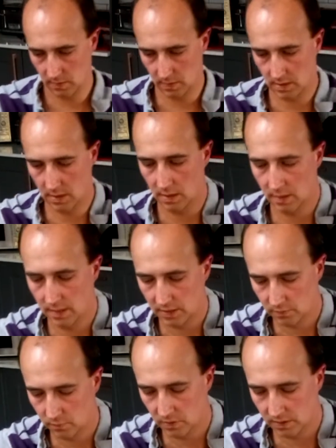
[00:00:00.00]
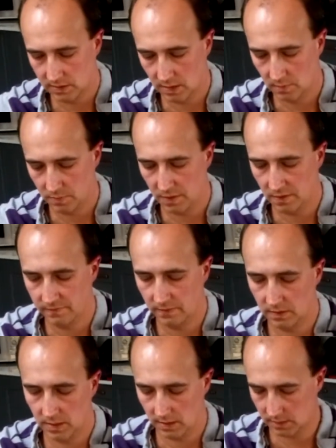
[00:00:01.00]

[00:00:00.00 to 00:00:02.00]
Yeah, and that works out perfectly.